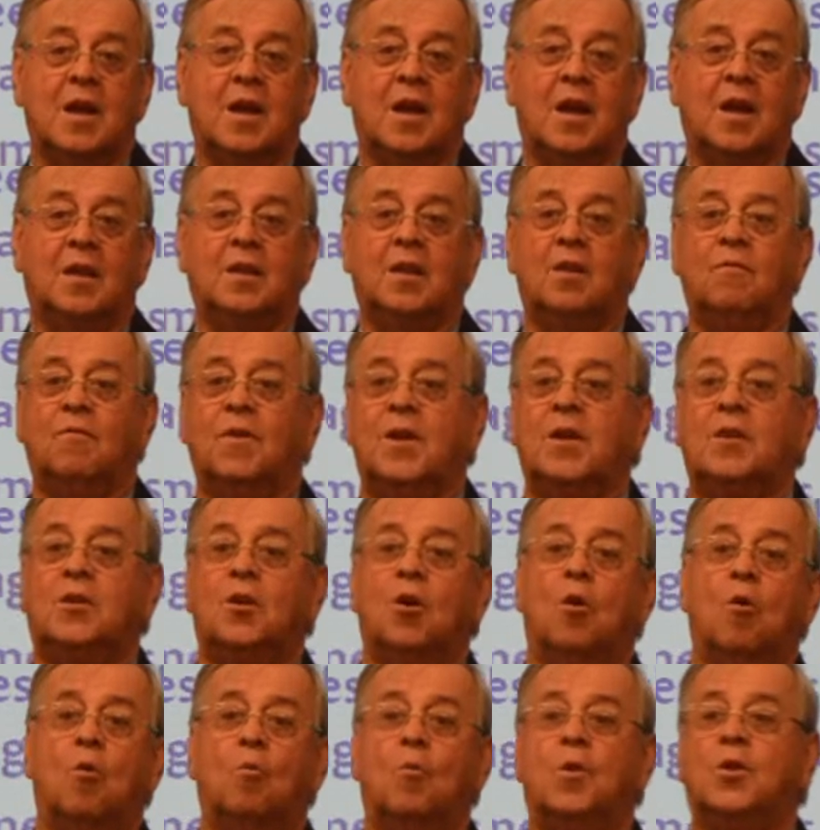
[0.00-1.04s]
and the
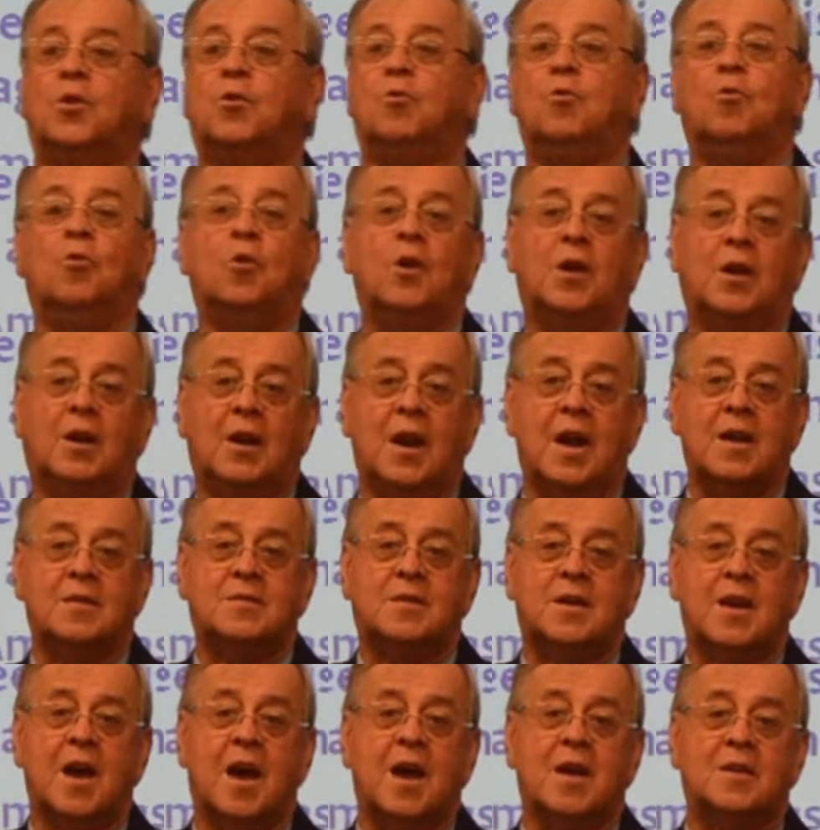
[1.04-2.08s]
video with Julio
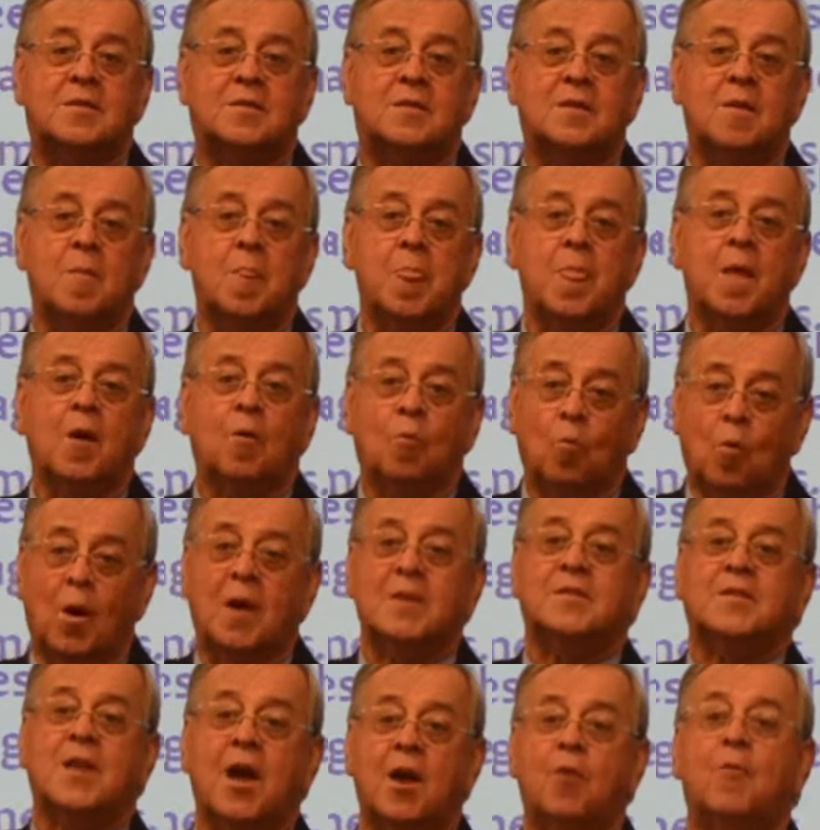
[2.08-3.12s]
Iglesias was
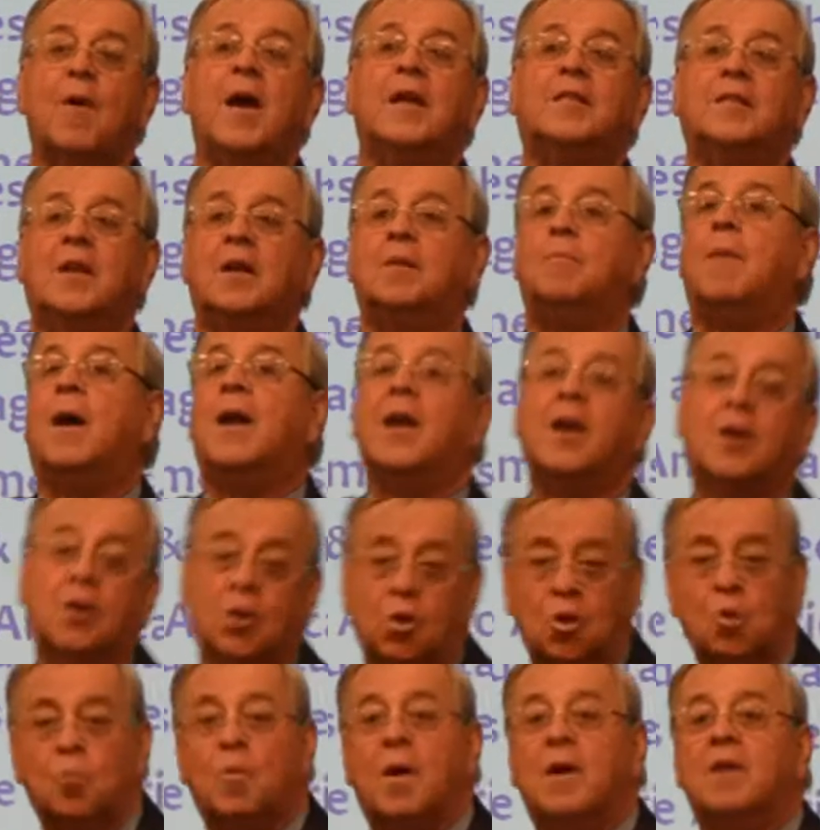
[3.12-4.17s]
directed by a
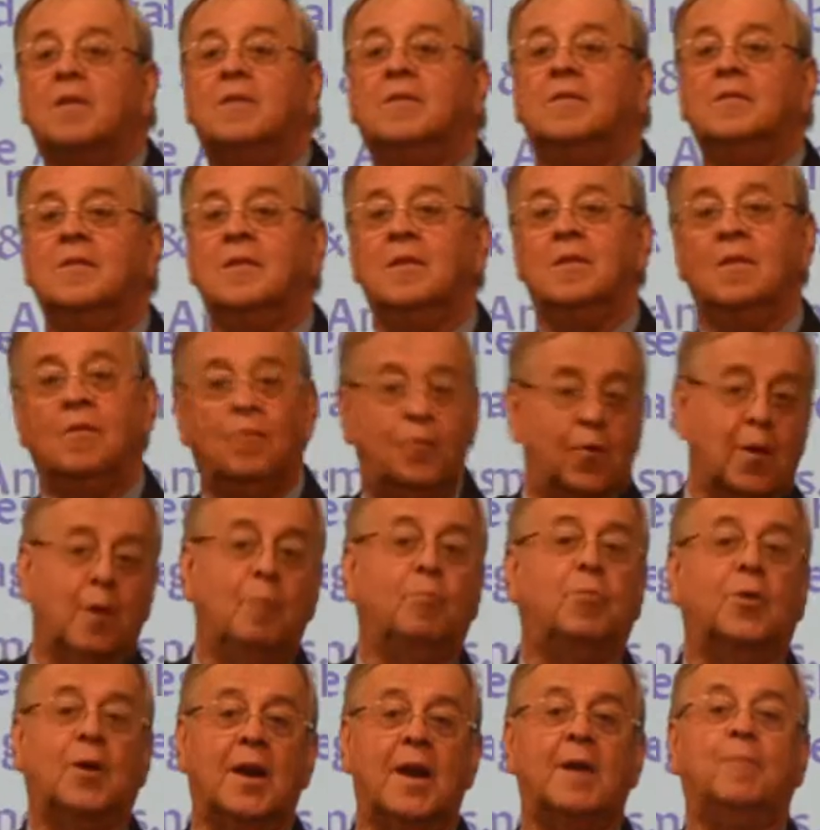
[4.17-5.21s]
Cuban film
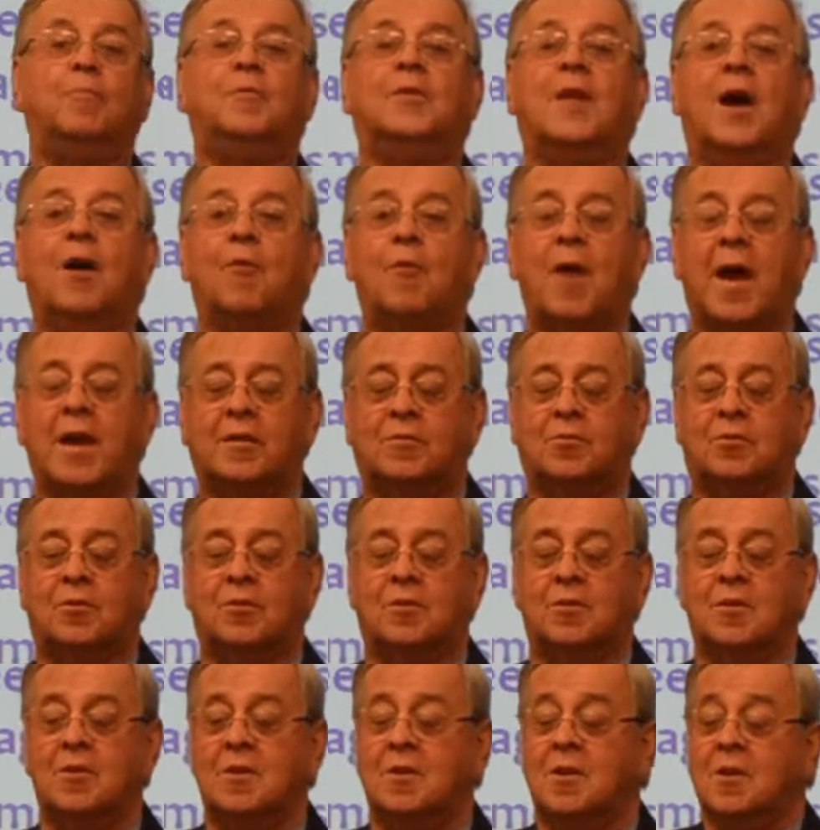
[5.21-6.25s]
clip director.
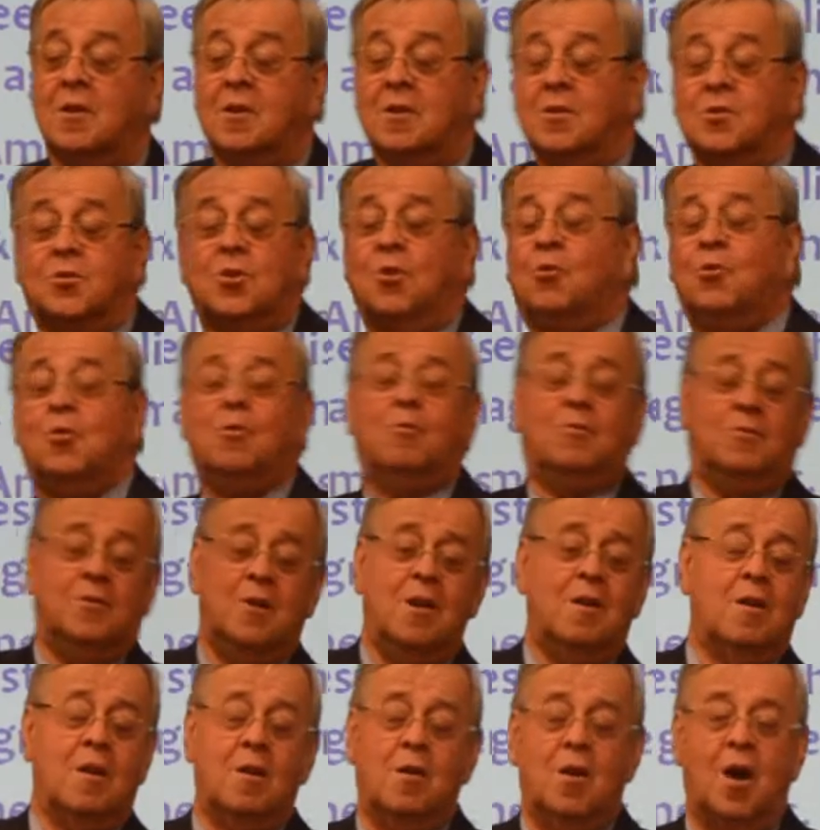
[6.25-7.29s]
So
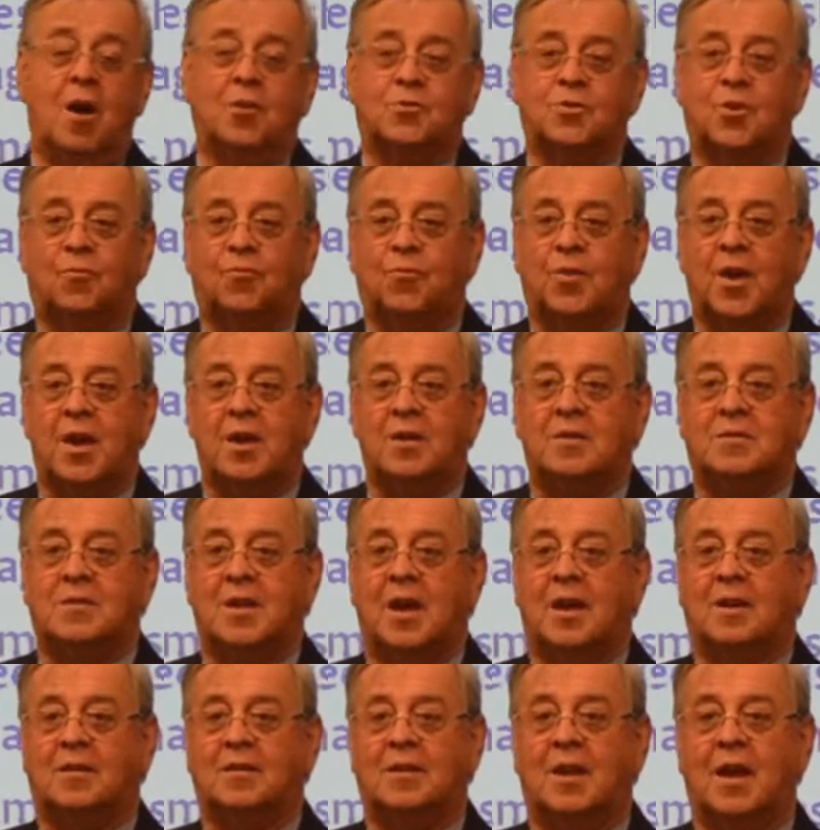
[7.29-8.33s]
there are lots of things
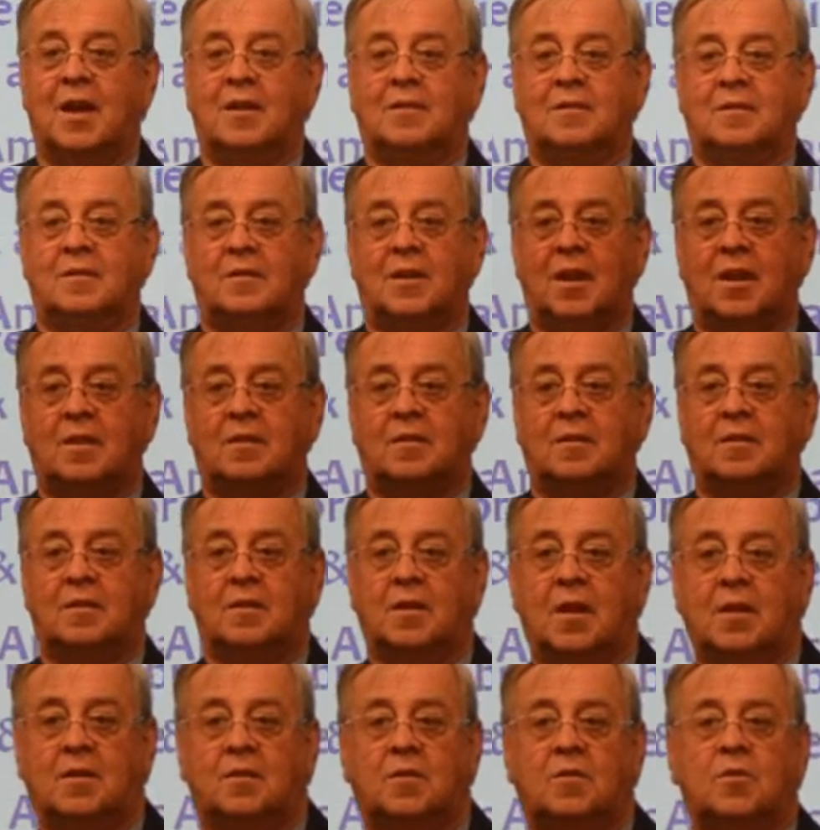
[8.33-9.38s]
that
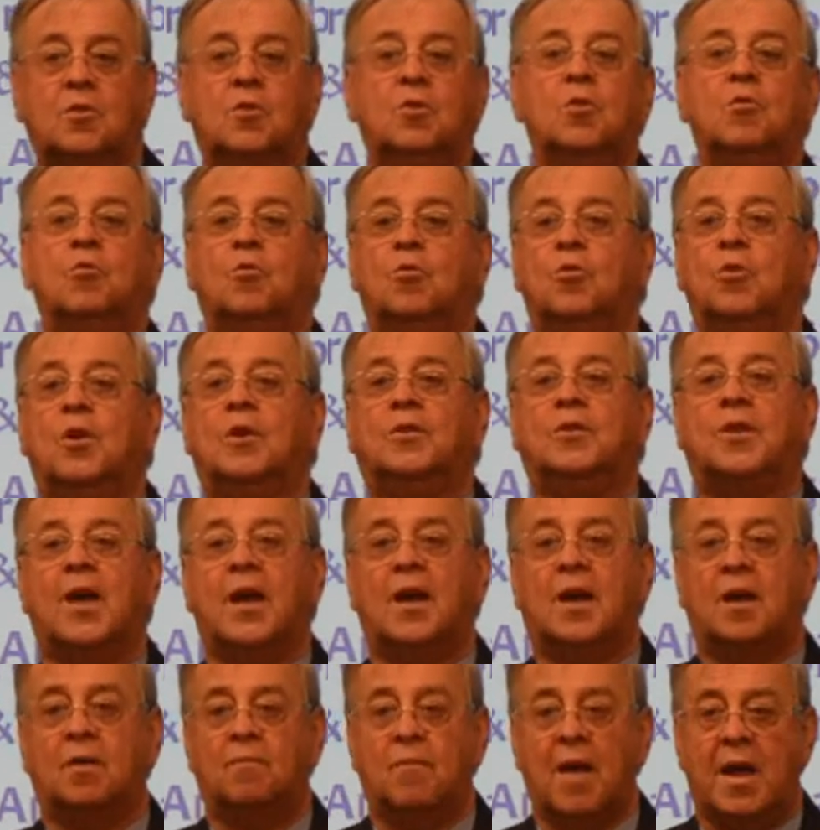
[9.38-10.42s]
you could
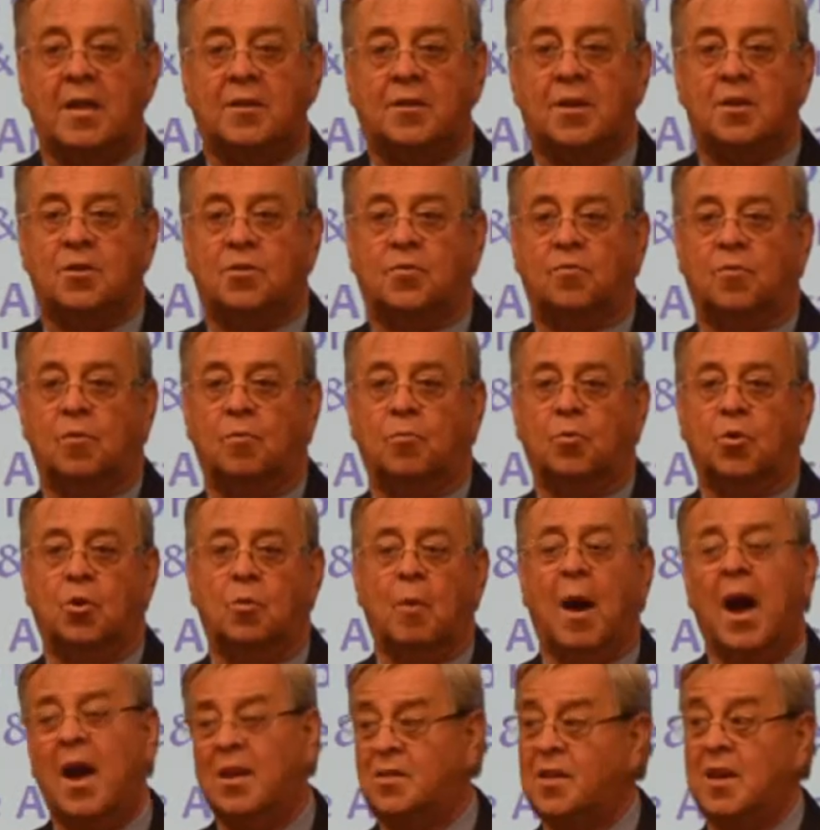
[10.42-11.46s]
take advantage from
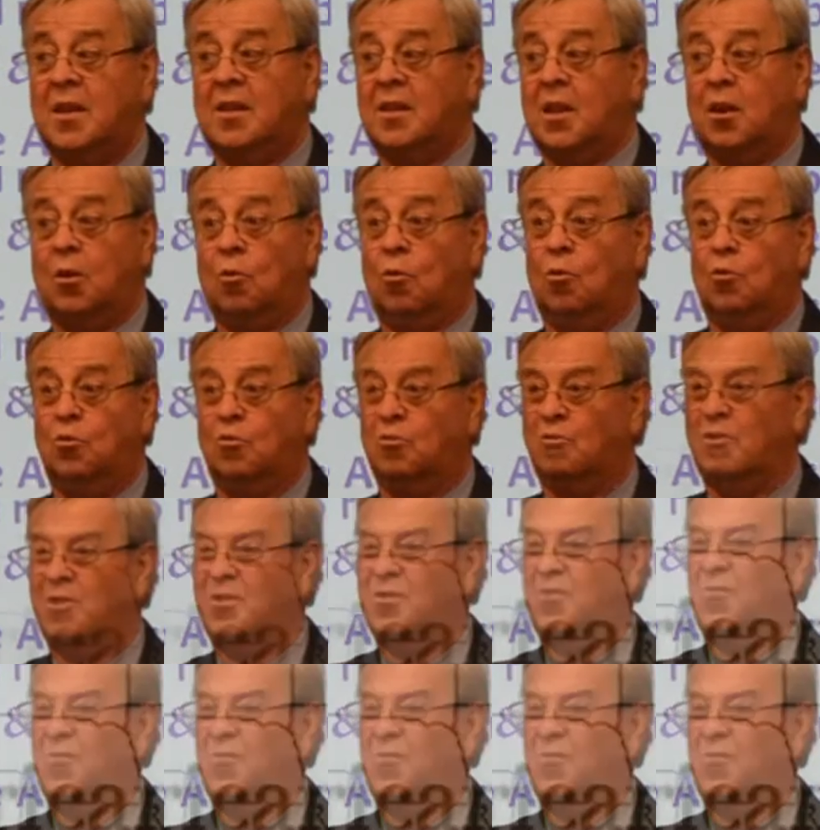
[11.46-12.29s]
Cuba. I think the cultural